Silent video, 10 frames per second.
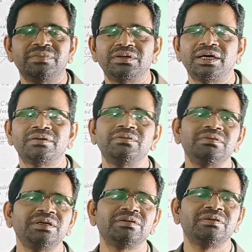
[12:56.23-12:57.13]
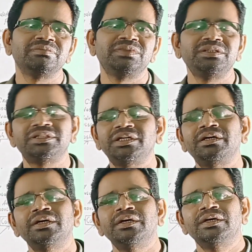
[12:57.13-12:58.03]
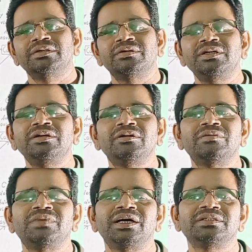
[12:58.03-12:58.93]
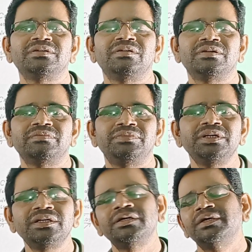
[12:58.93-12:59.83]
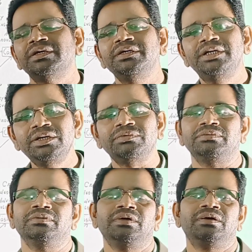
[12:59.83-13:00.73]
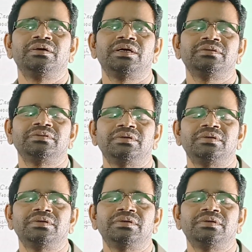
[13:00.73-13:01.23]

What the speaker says: but accrued income means the income has not been due, or